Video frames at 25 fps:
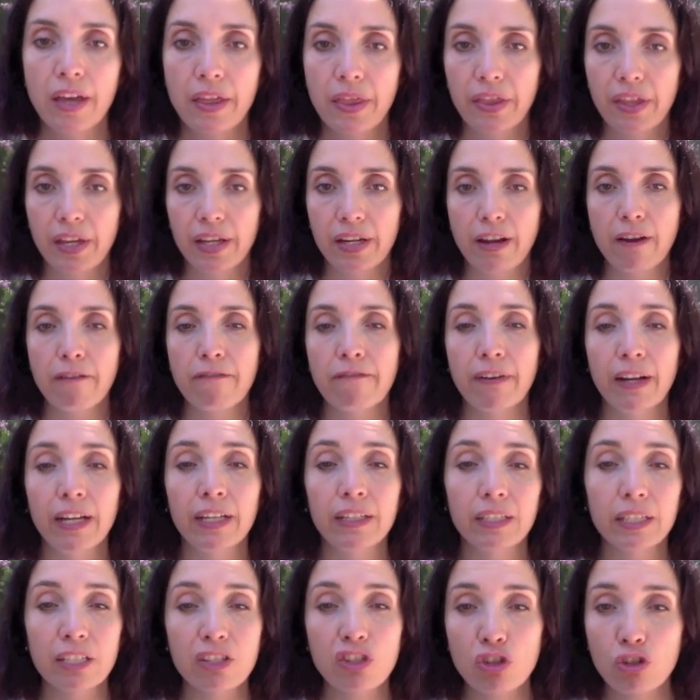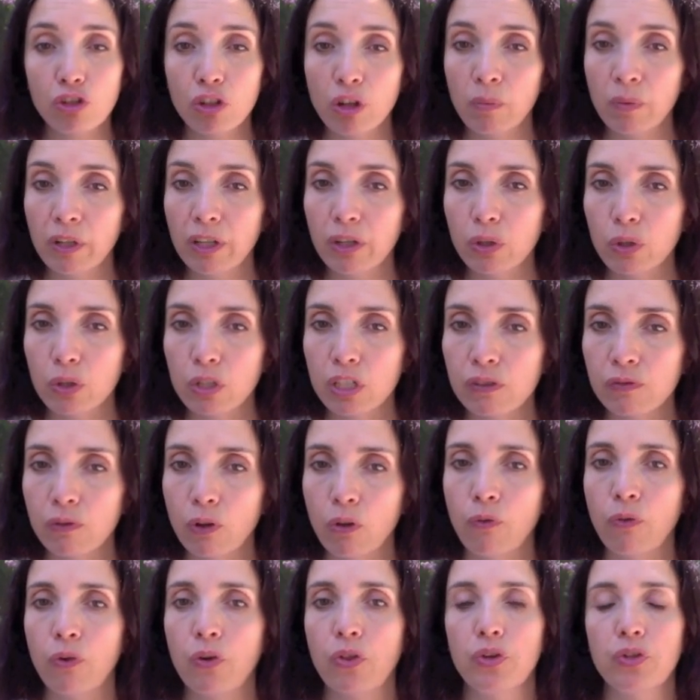that I find extremely
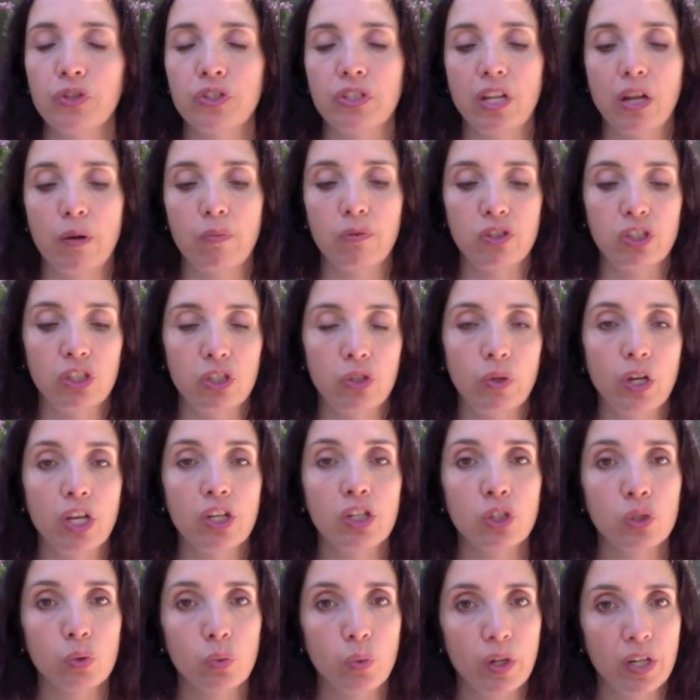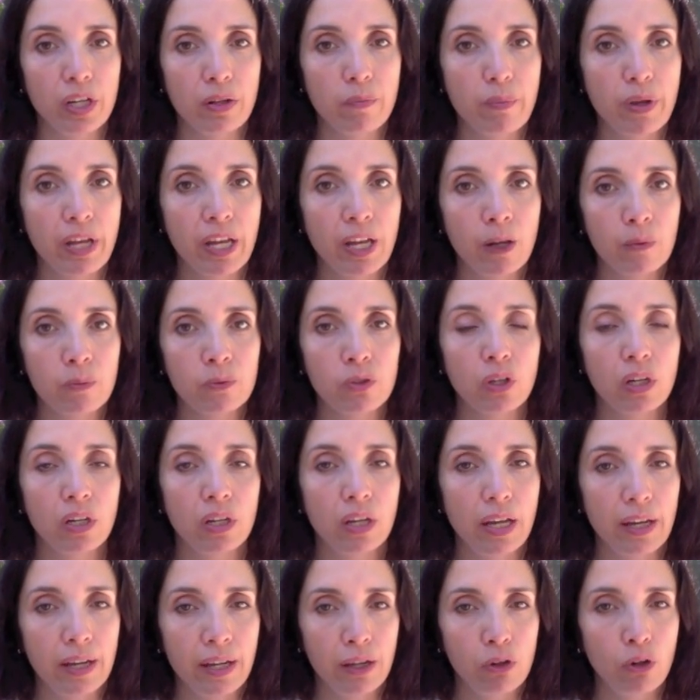useful for those type of situations when it becomes
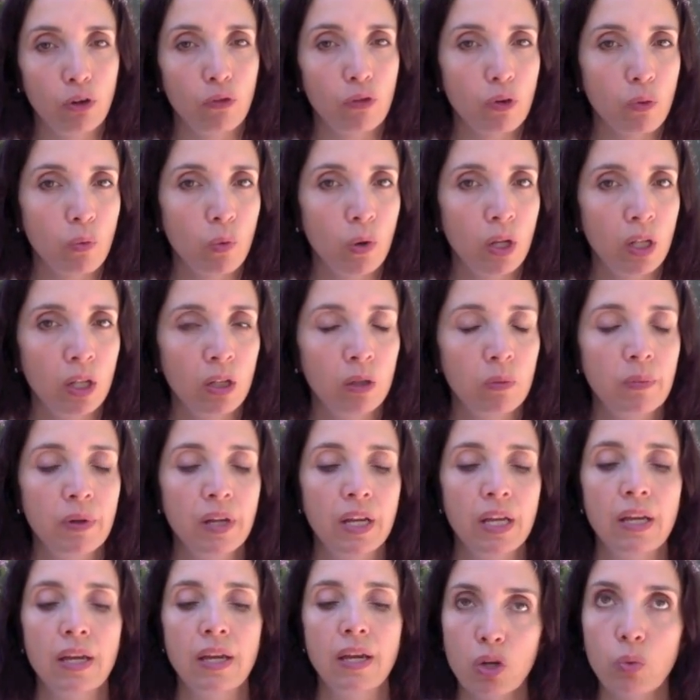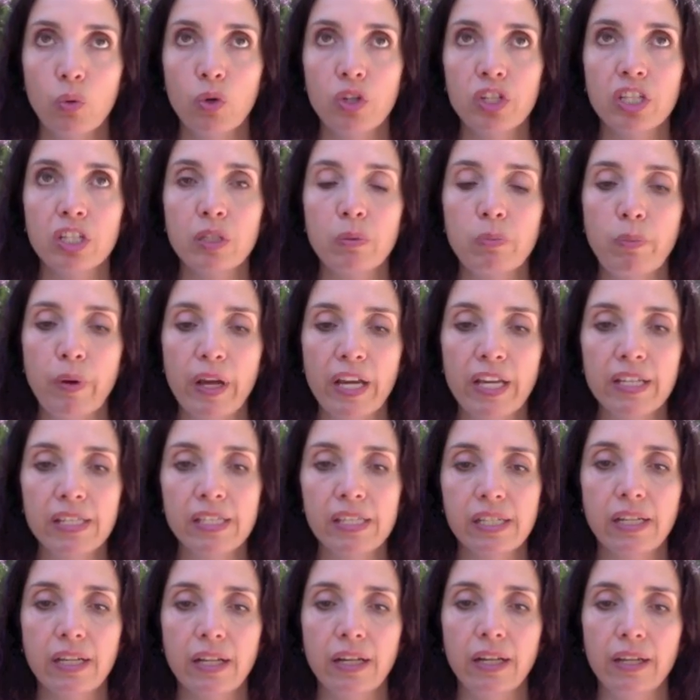like an overwhelm, which is
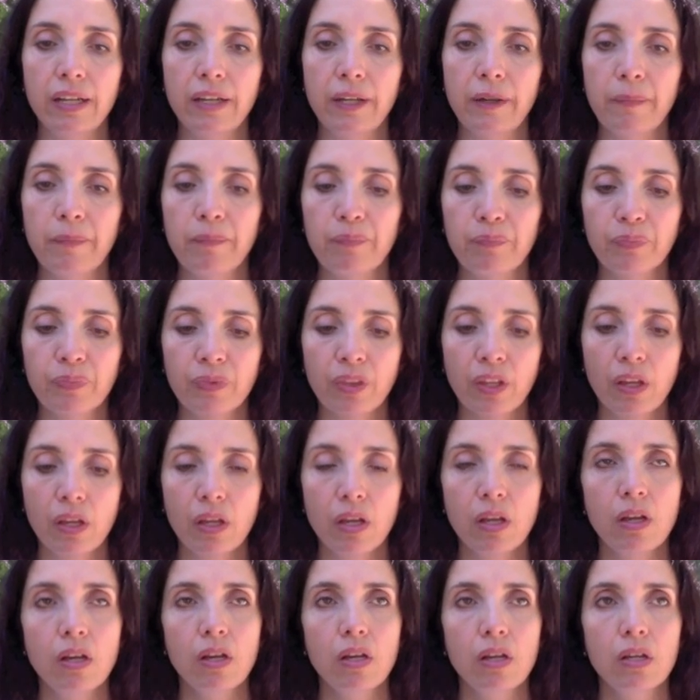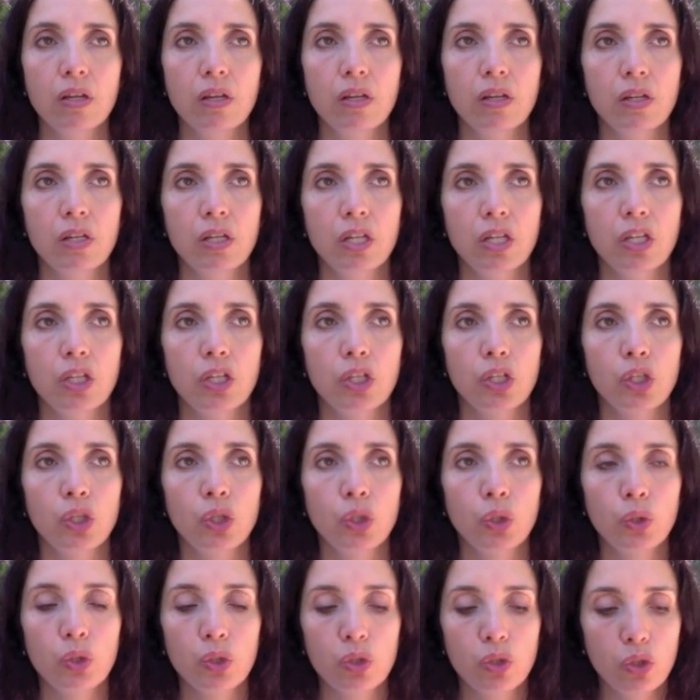basically
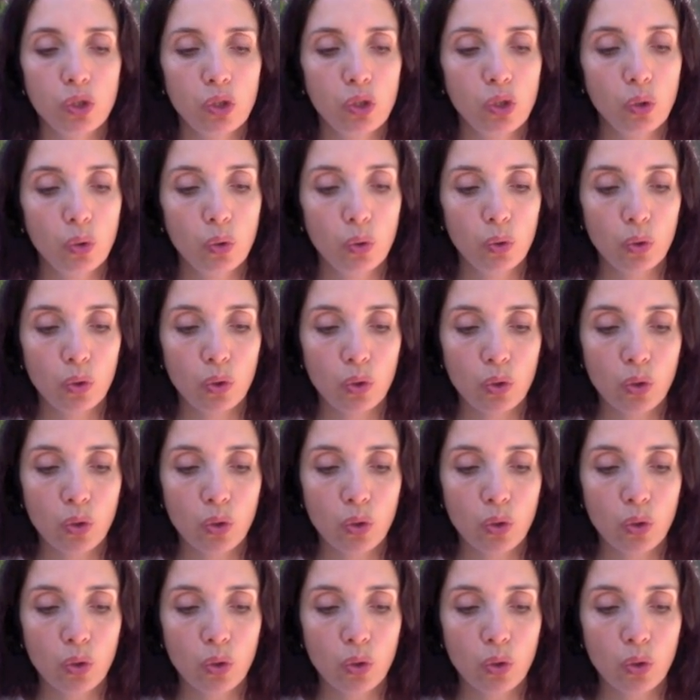you, you